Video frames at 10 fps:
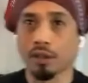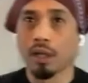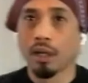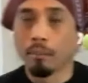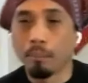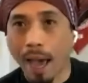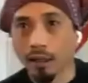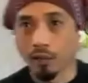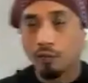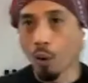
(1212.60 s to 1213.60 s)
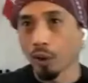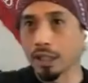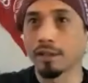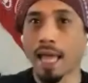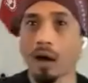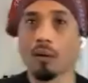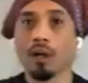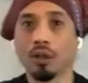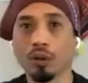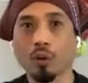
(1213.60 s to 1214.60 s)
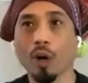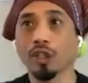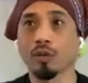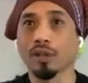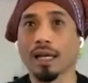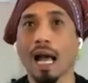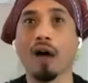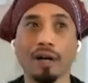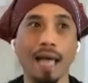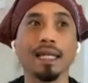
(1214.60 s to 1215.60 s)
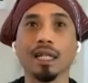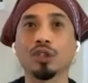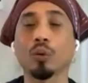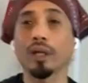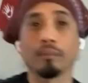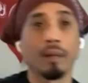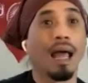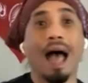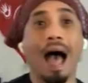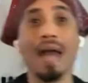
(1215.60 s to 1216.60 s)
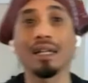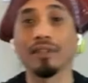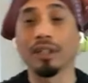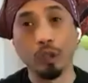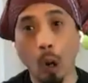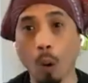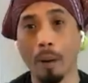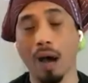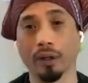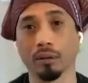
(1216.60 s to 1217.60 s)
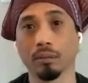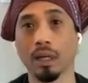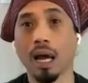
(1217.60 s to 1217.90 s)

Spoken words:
arts back in the 40s. Now, your question was like, how did I get into it? I didn't even know about it